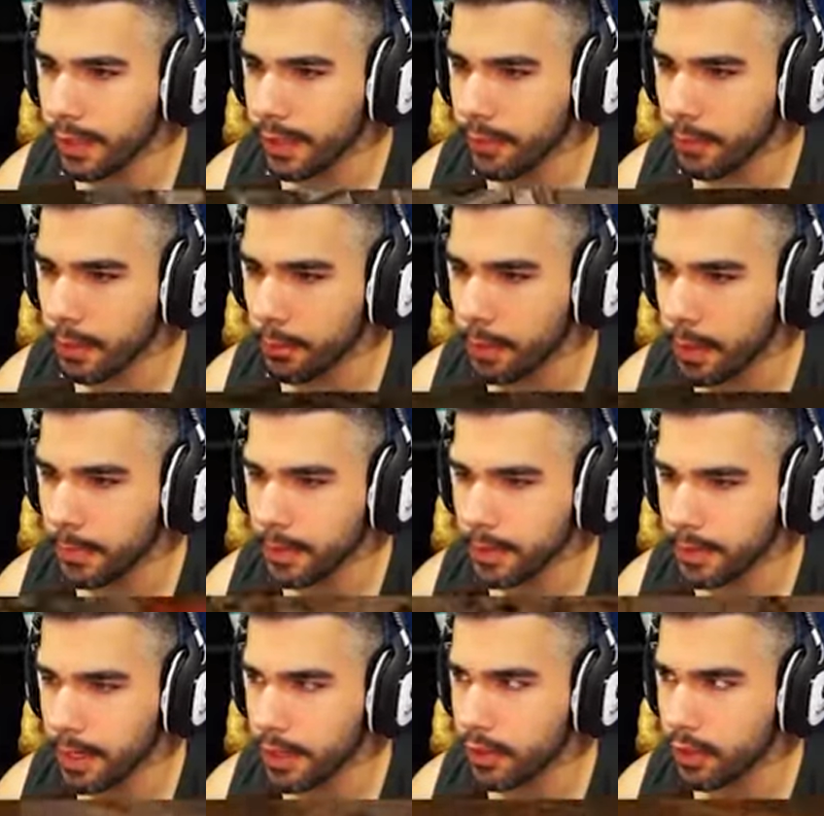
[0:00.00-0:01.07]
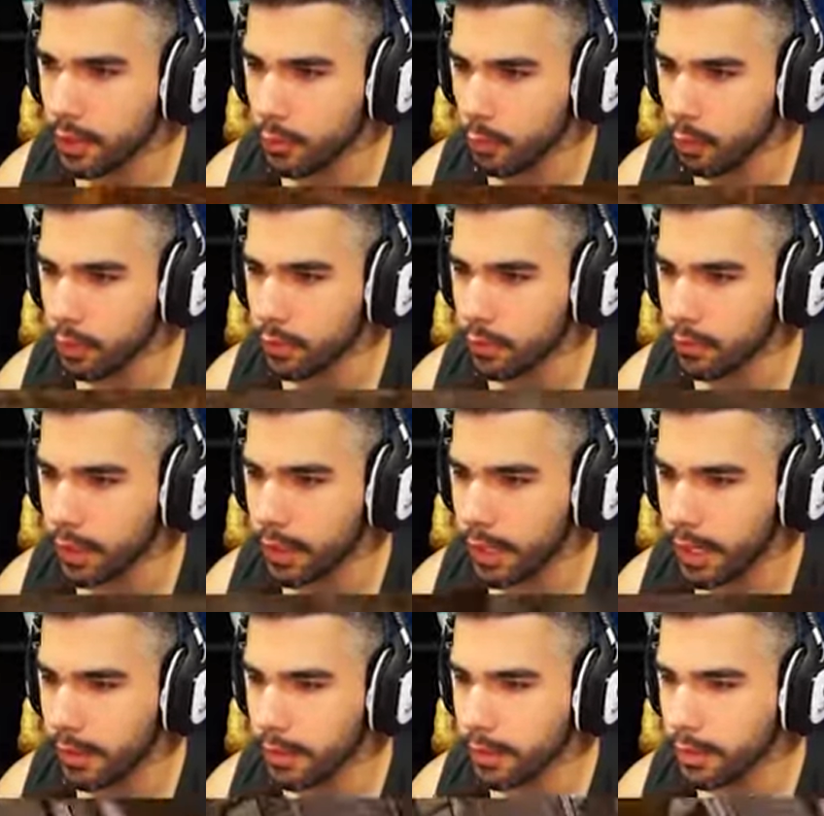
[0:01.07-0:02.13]
even the PPSH in Warzone right
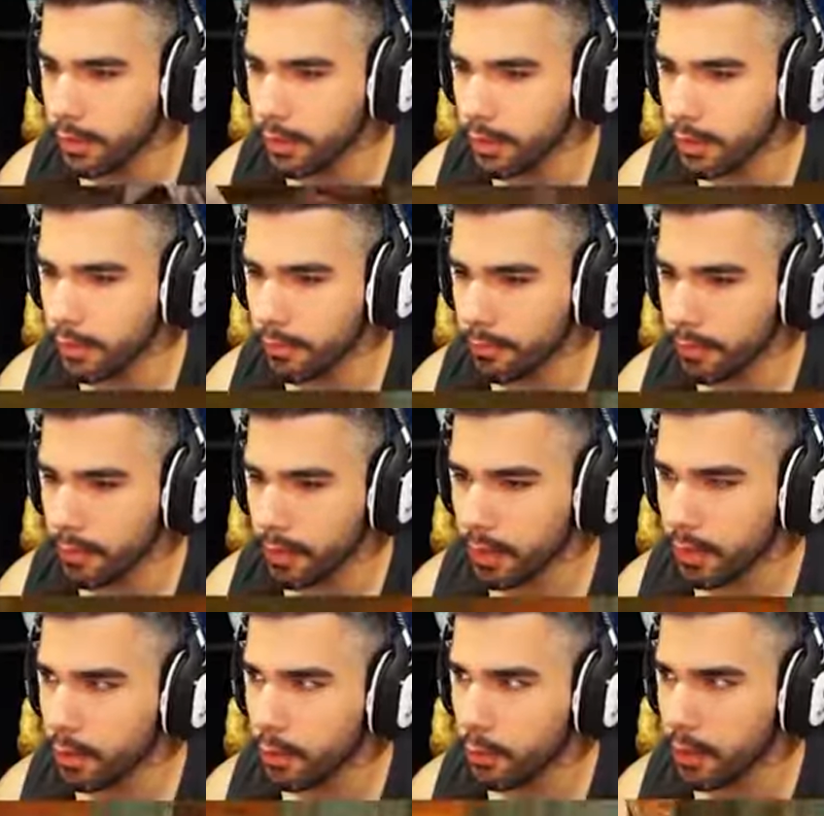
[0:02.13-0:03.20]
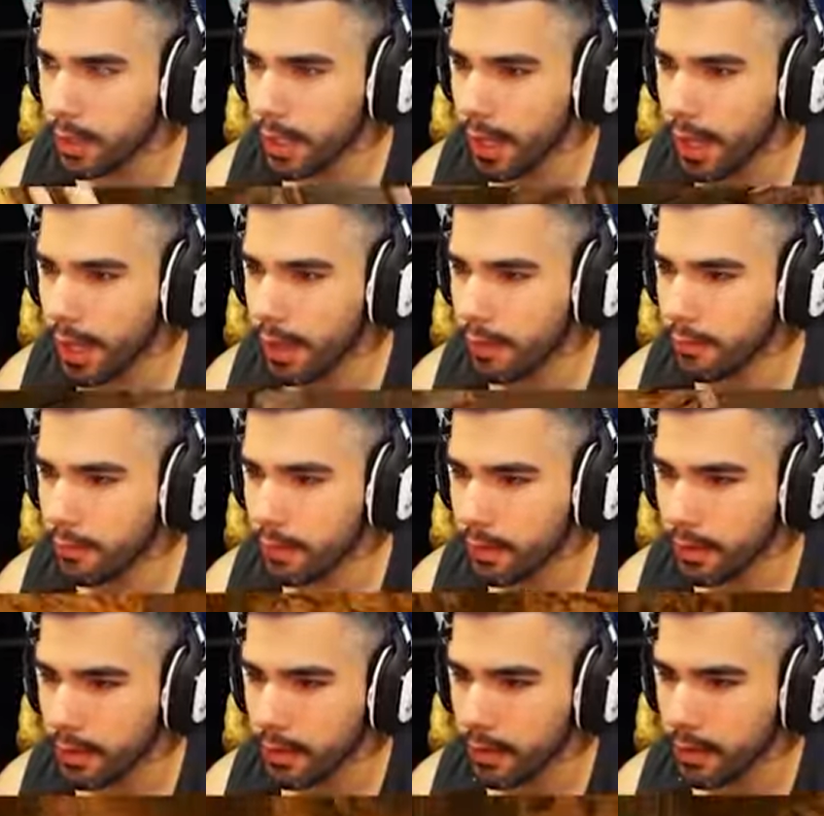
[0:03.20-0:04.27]
now, like the the one they have,
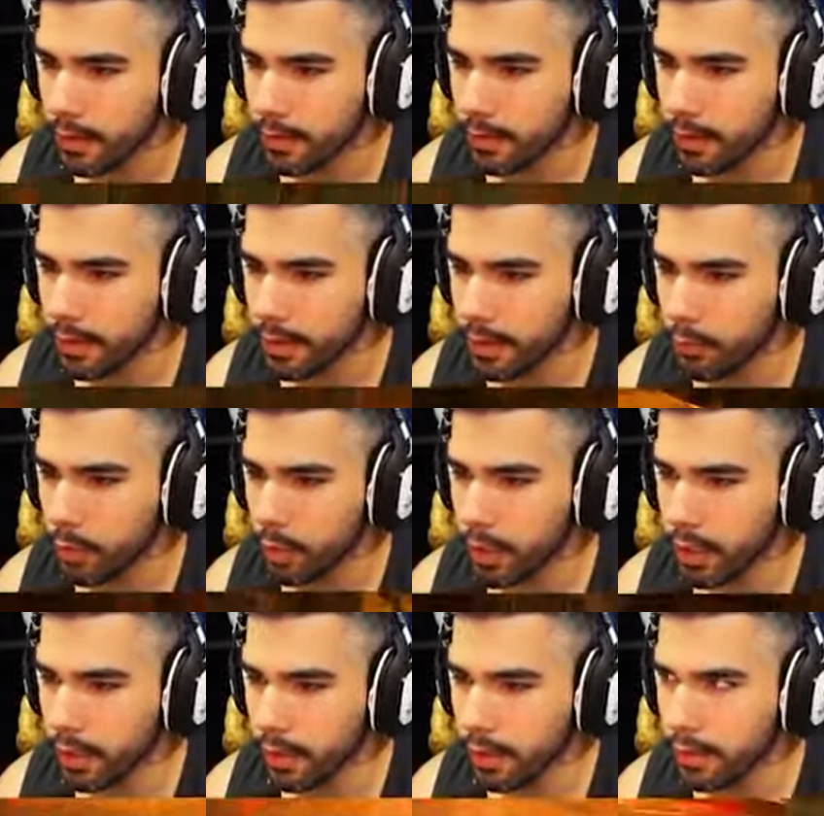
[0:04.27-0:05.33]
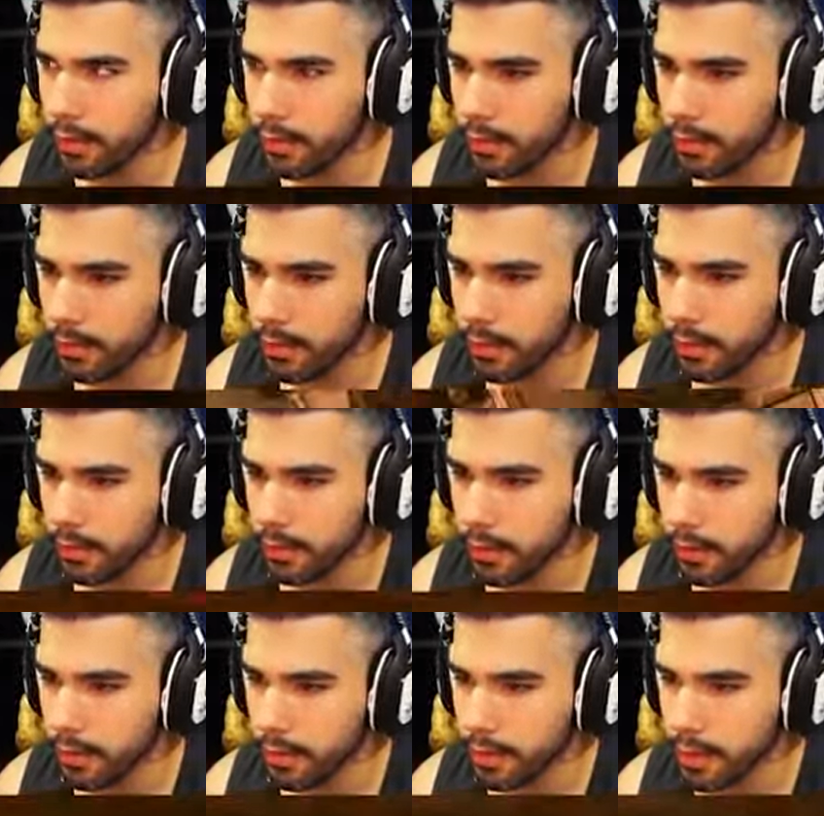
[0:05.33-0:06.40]
is honestly pretty good.
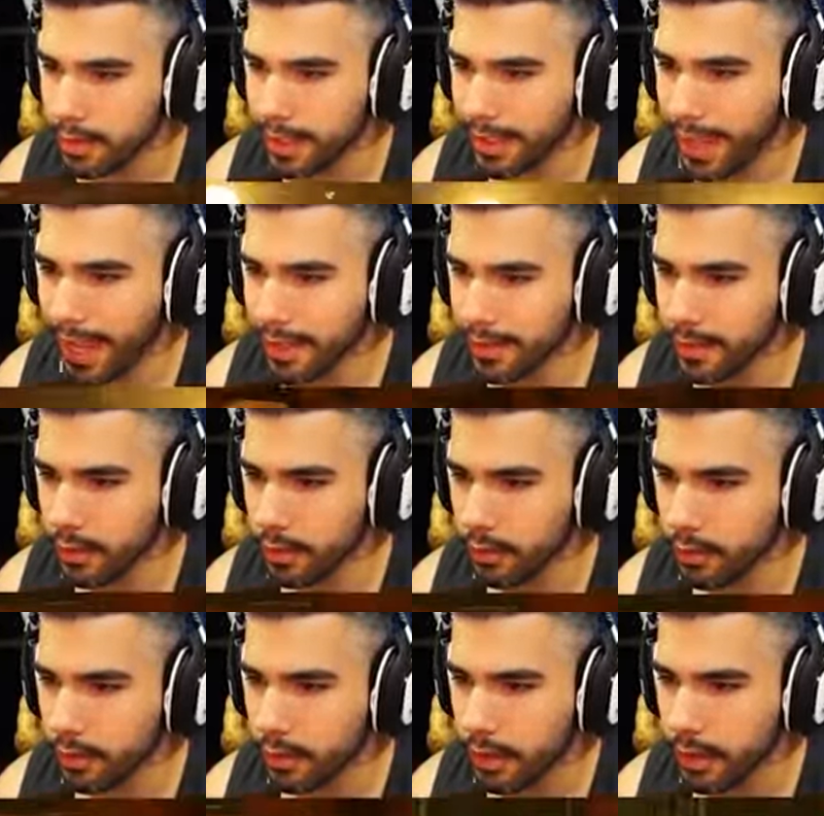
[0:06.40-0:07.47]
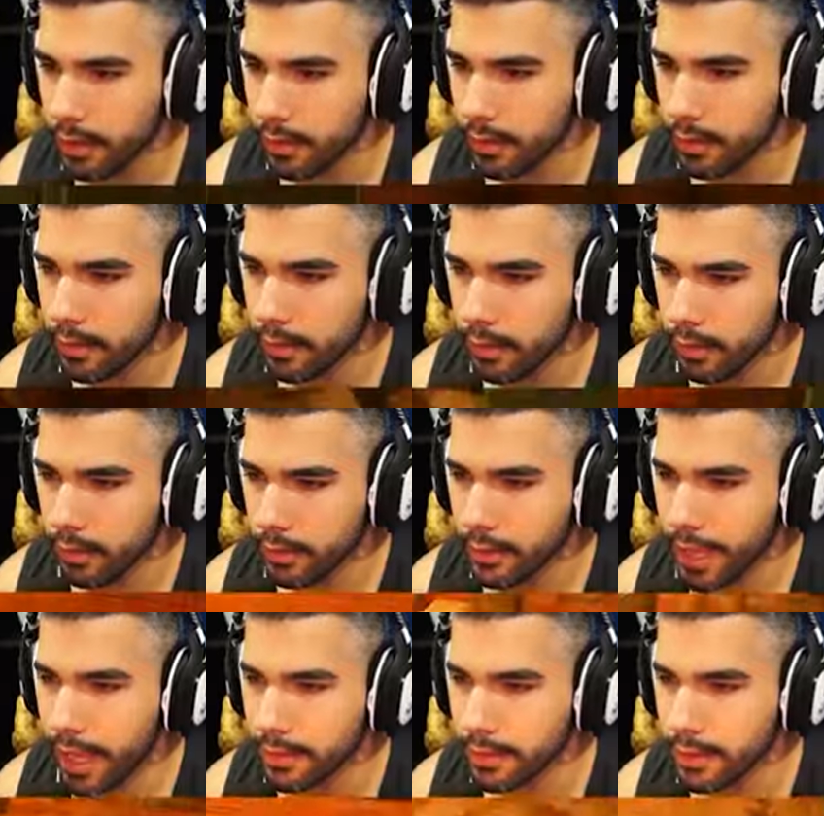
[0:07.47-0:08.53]
It's like A tier. You know, there's
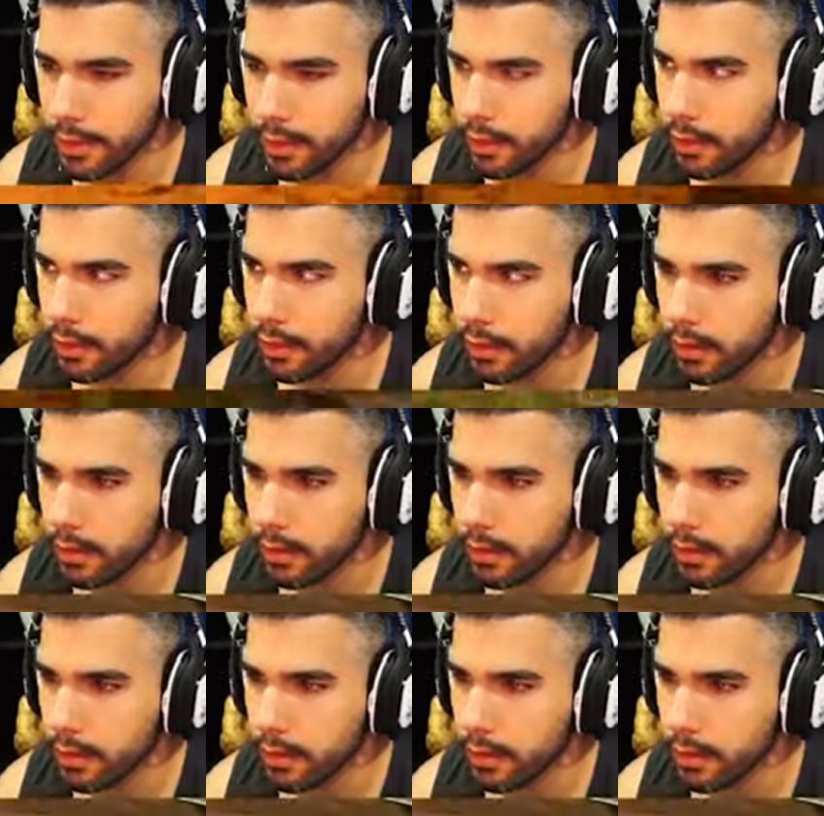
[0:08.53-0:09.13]
S tier.